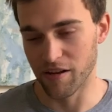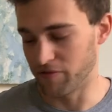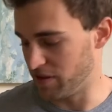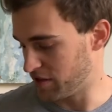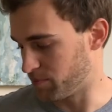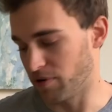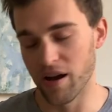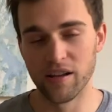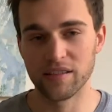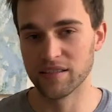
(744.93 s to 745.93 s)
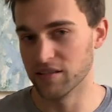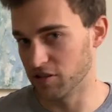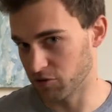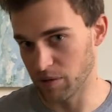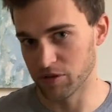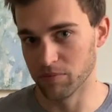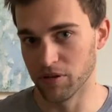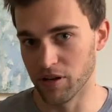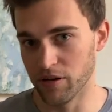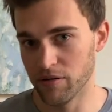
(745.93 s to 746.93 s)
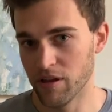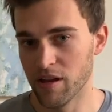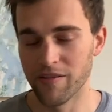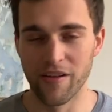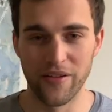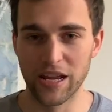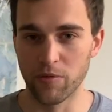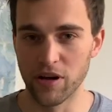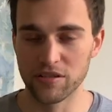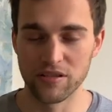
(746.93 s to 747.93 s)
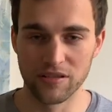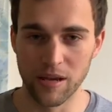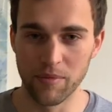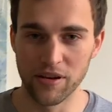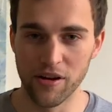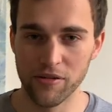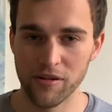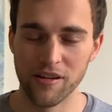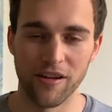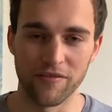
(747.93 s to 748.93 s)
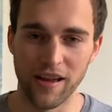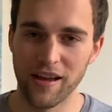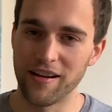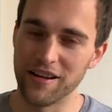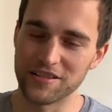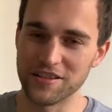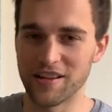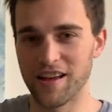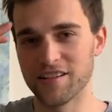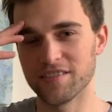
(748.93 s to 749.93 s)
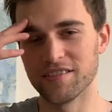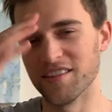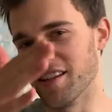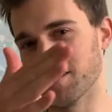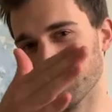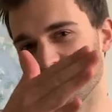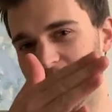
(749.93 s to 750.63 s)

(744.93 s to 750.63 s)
of this product in the description below. If you have any questions, let me know. If not, I'll see you guys in the next